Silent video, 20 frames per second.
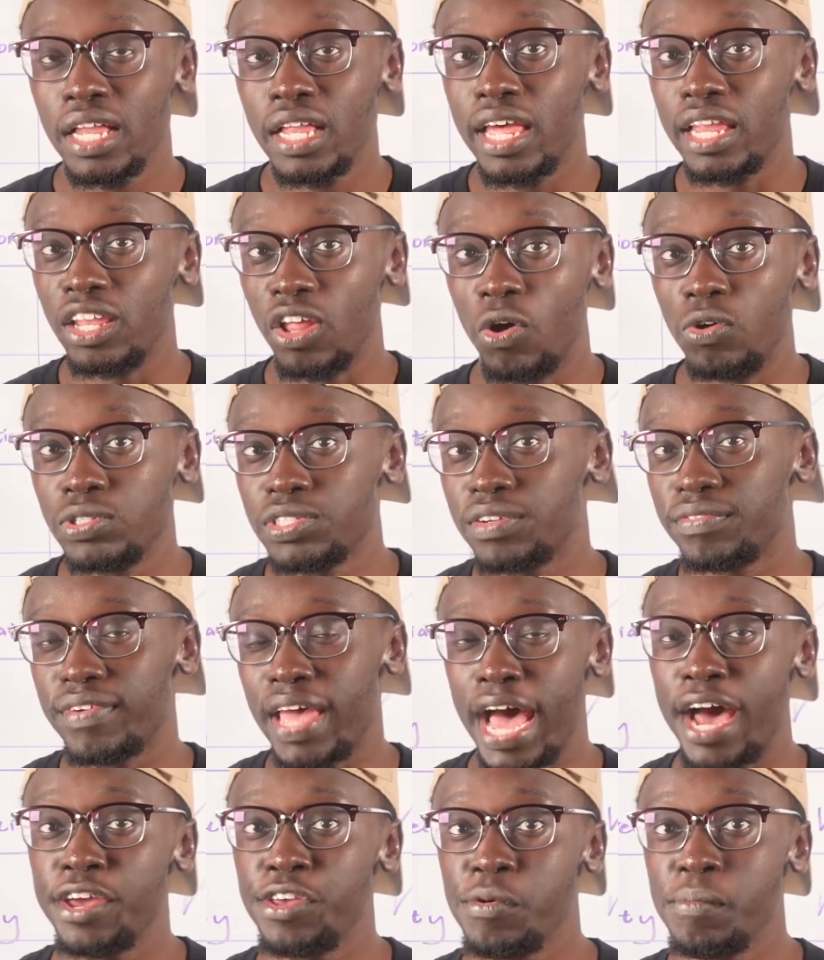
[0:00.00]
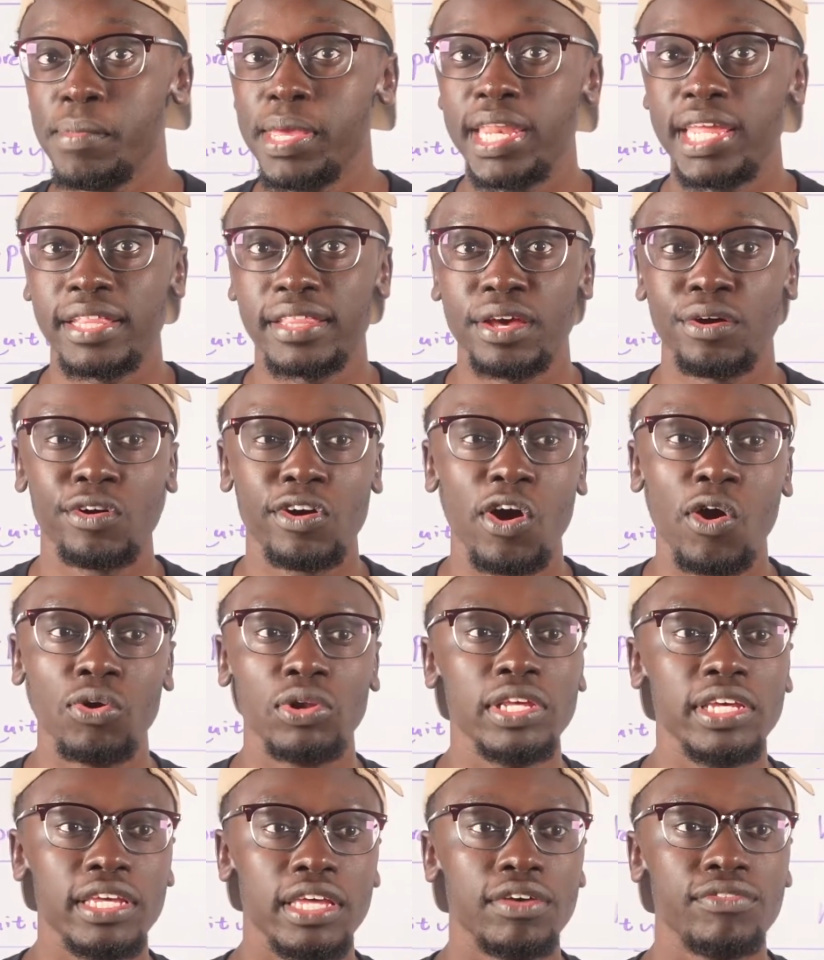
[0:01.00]
loan to value, meaning they'll
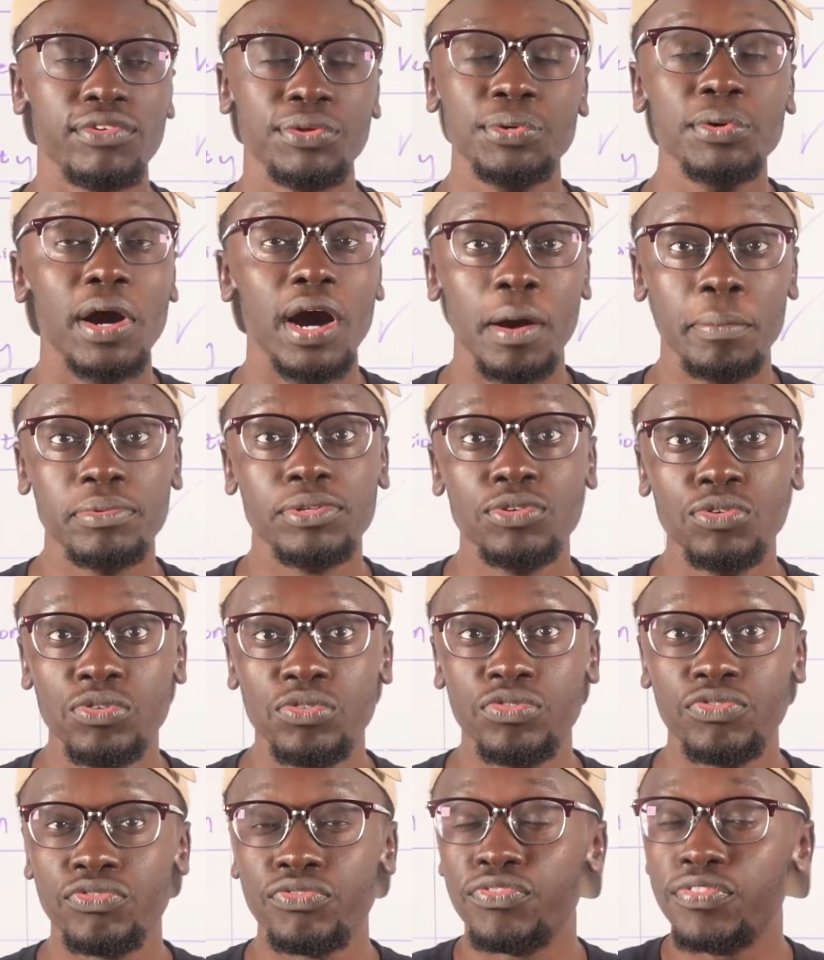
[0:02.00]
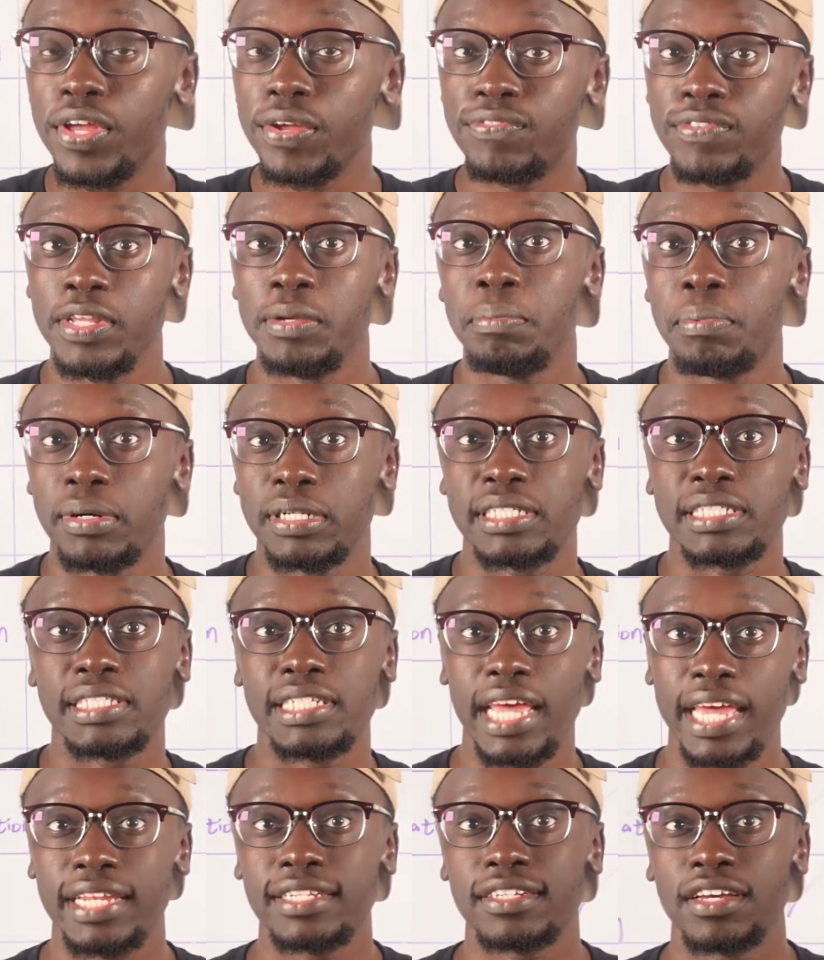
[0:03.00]
only give you up to
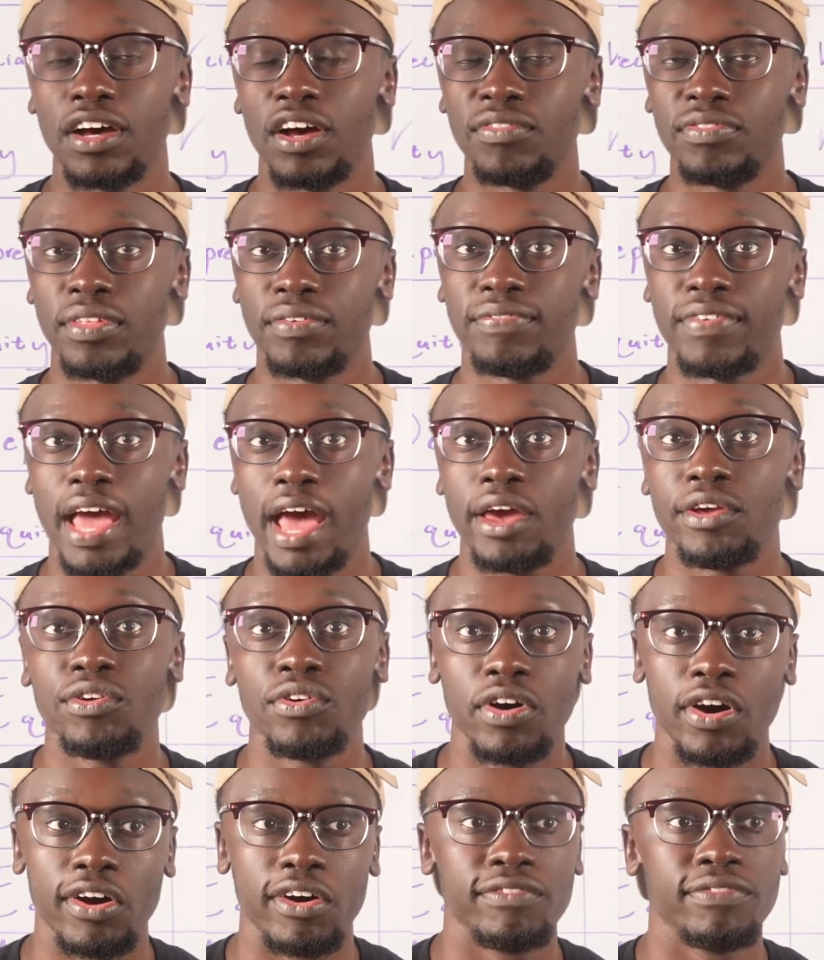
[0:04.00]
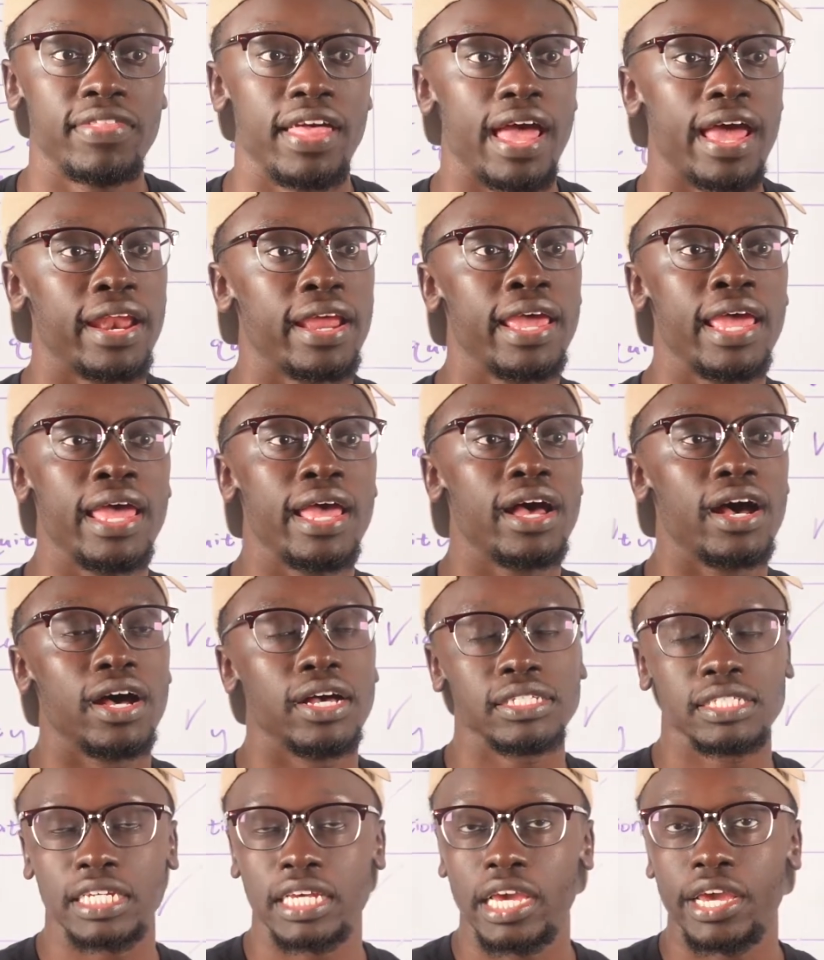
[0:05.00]
50% of the value of that
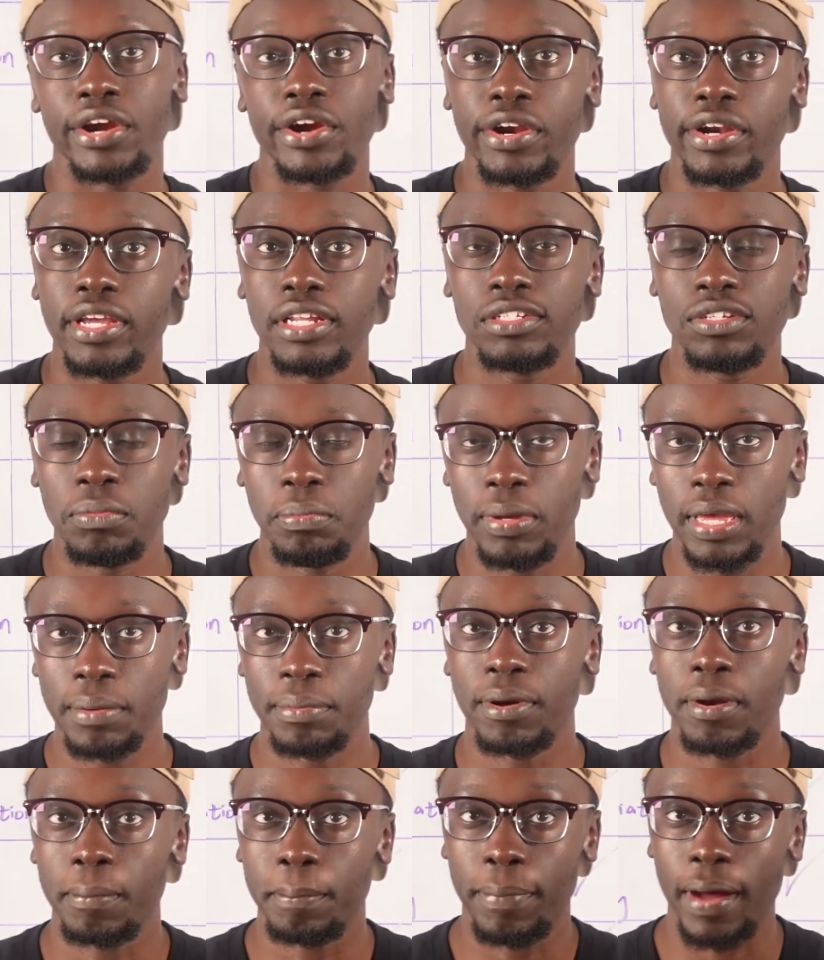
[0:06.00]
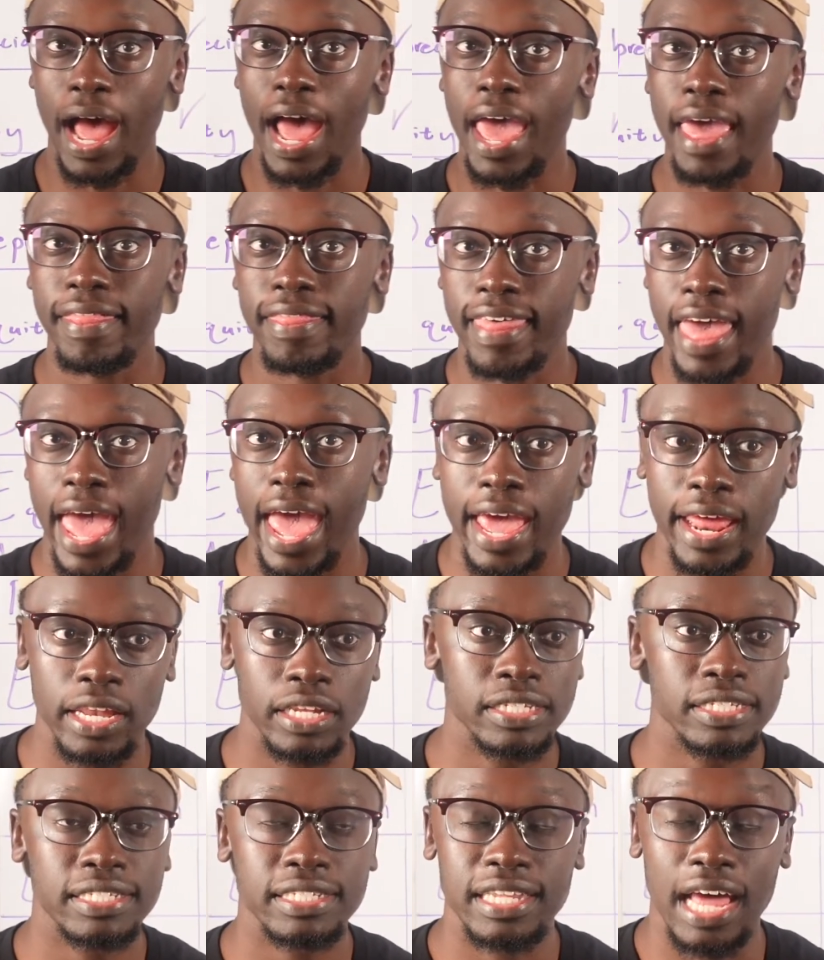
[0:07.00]
security to be able to buy
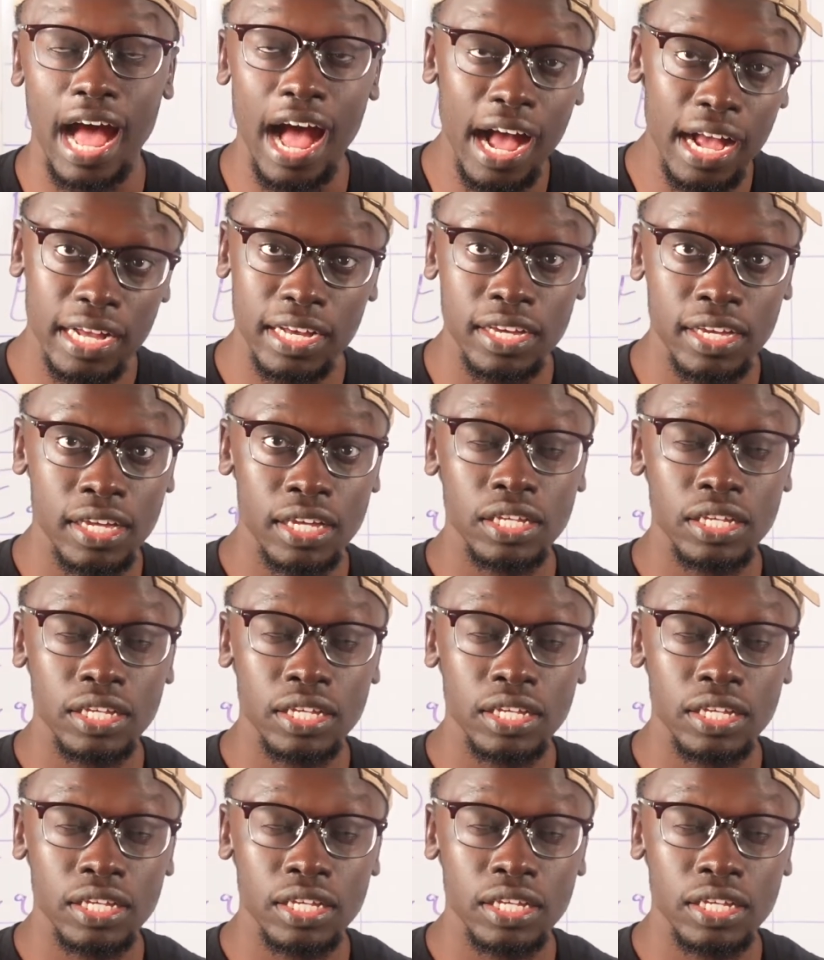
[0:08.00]
that stock.